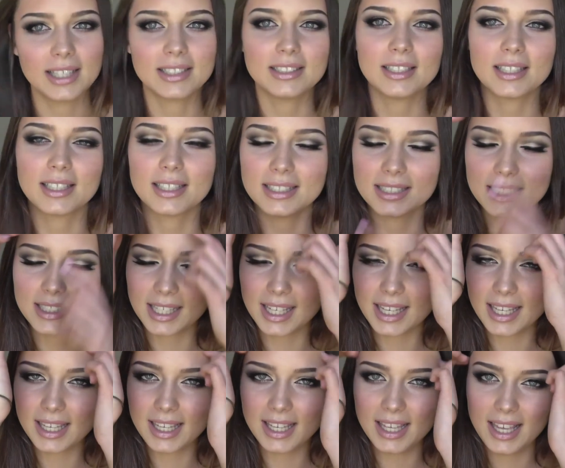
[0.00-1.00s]
As you can
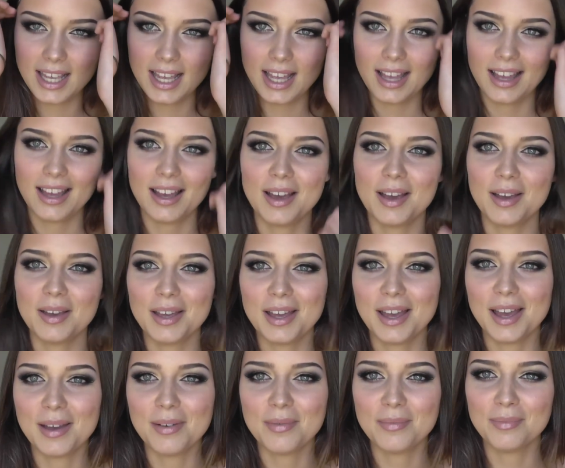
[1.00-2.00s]
see,
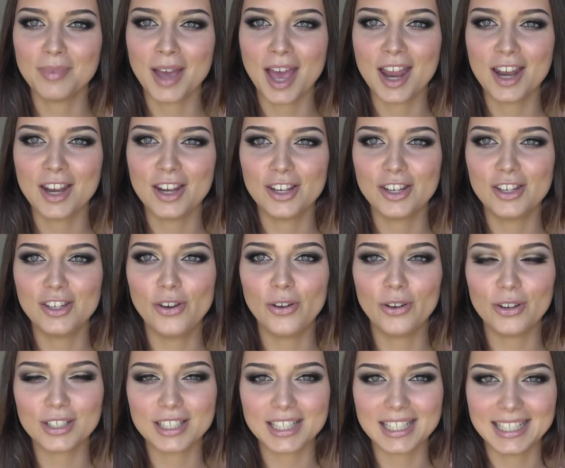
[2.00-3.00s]
I am
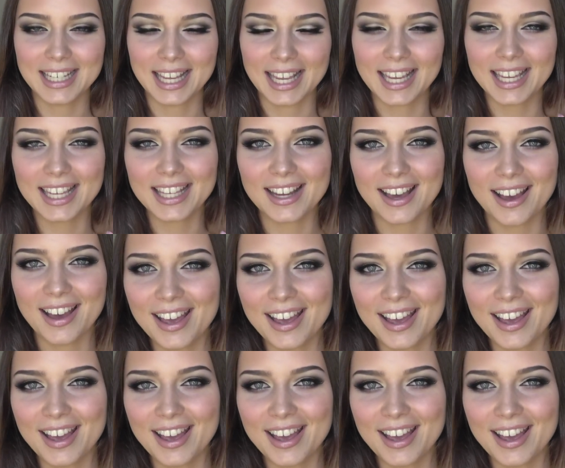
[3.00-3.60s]
not naked.